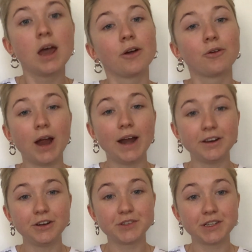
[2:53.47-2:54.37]
Created
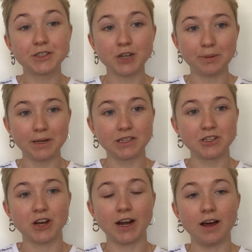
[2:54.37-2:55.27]
using Adobe
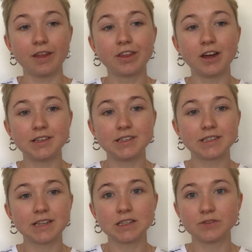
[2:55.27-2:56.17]
Illustrator, 36
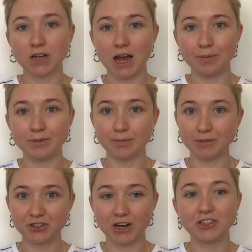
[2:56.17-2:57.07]
Days of Type
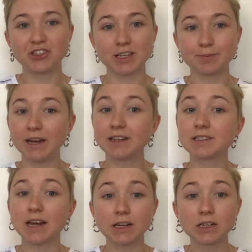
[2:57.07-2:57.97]
demonstrates Jasmina's
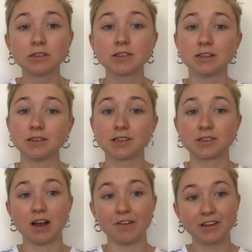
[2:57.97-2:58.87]
technical skills as a
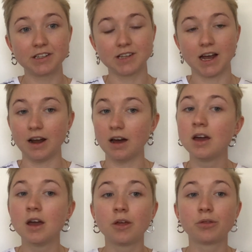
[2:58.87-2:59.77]
graphic designer
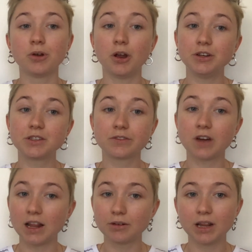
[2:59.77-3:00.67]
through her use of
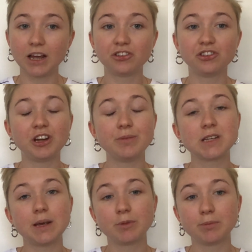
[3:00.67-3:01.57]
colour relationships,
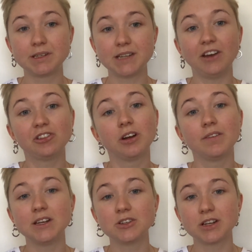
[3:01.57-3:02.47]
implementation of
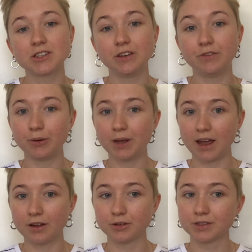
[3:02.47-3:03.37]
interesting viewing
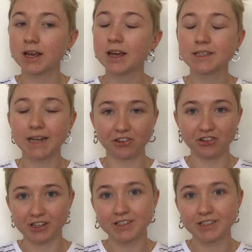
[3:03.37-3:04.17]
angles, textures,